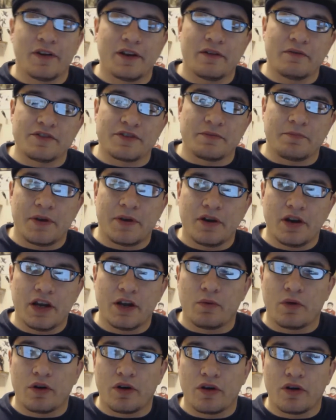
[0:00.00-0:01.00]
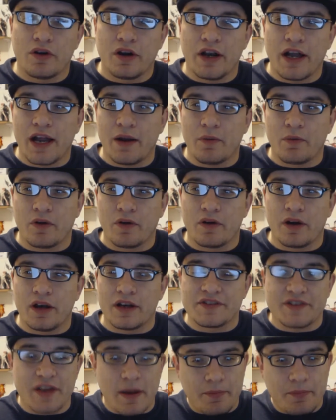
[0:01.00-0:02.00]
And there was a period where her and I were
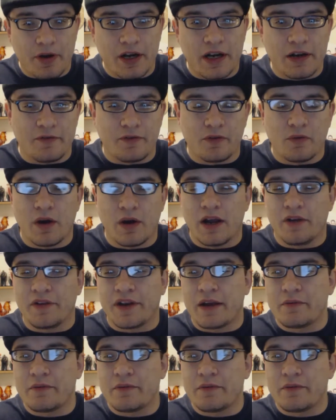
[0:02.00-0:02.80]
separated for a while,